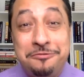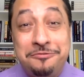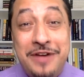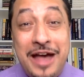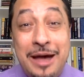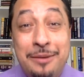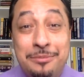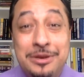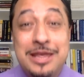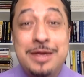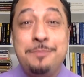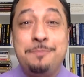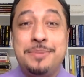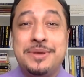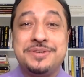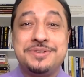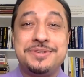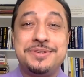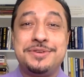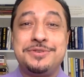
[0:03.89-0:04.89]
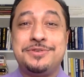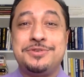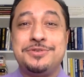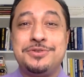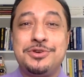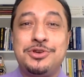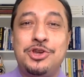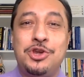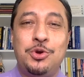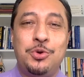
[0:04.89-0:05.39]
Family
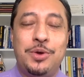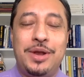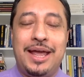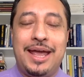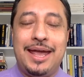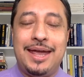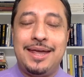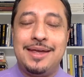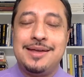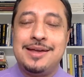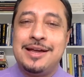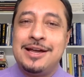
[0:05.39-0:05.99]
Business Q&A.